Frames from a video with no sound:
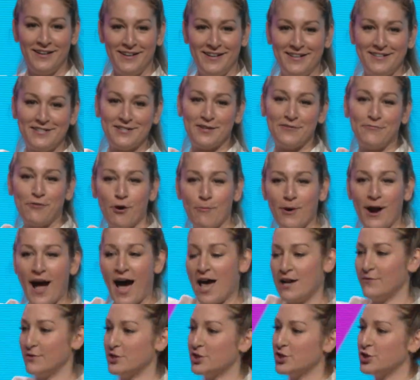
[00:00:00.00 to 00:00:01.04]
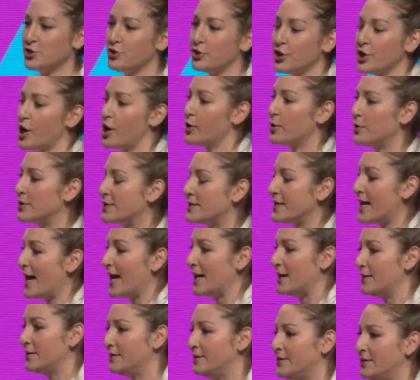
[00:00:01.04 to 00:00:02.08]
to the former head of a studio who
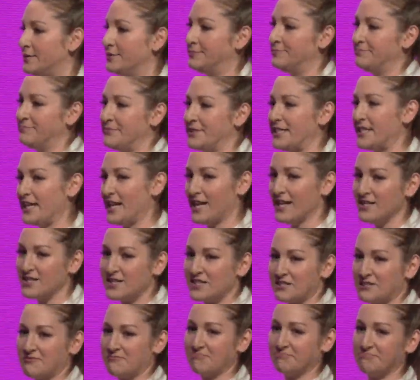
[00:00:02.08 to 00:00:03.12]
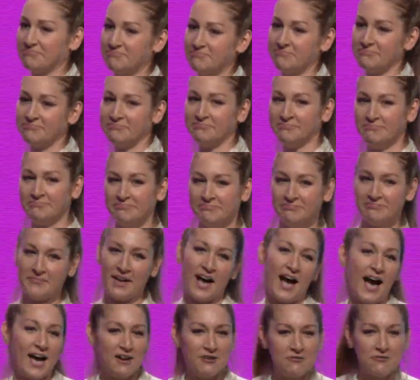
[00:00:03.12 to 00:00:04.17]
said, "Denise,
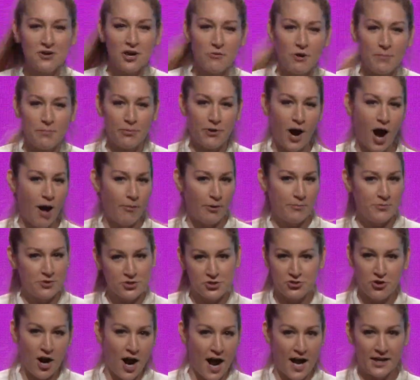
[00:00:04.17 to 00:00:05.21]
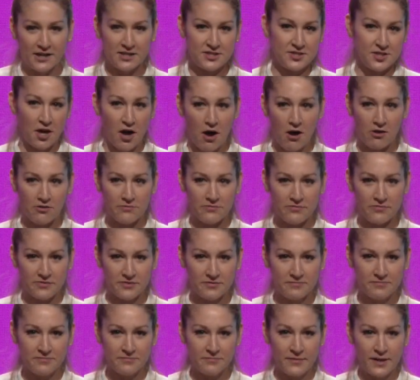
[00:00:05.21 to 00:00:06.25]
I don't know what problem you're trying to solve.
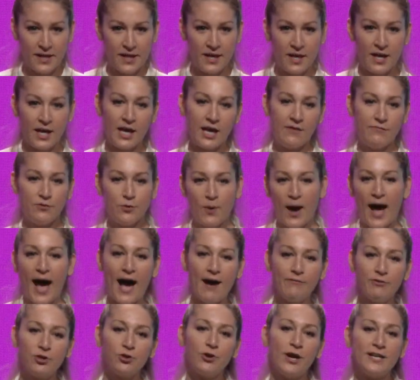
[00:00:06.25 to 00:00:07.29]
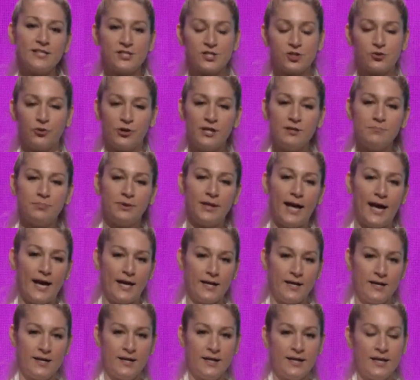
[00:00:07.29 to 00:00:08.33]
If you have a great screenplay,
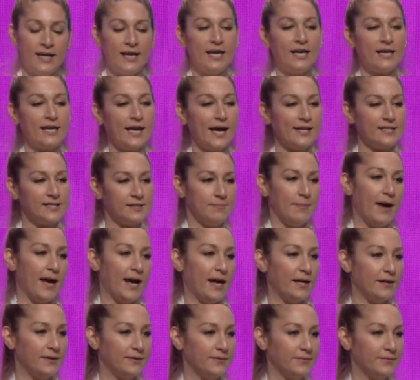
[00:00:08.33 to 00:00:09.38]
it gets made."